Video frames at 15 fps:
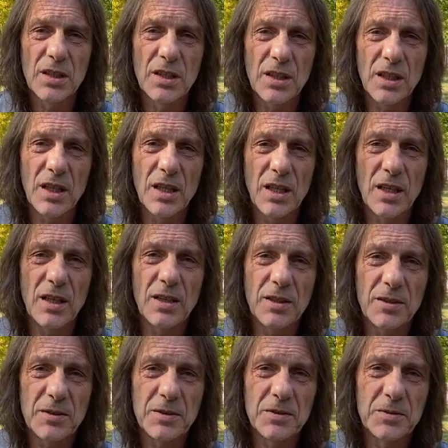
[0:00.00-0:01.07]
will
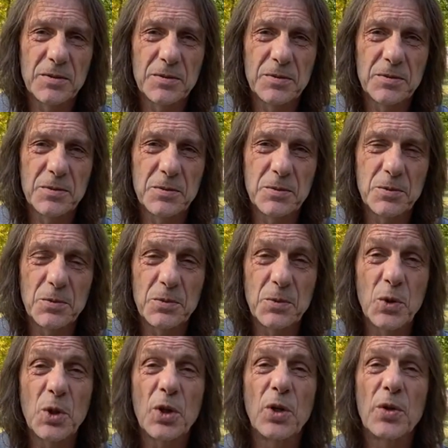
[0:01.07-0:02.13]

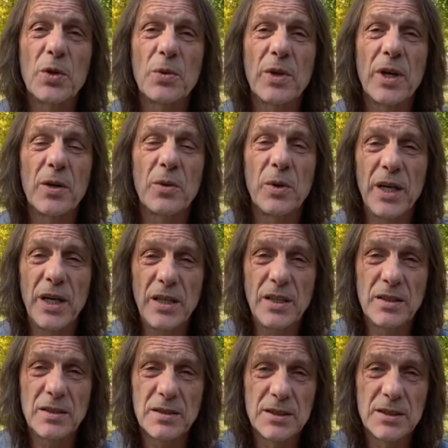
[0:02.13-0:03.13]
go the right way.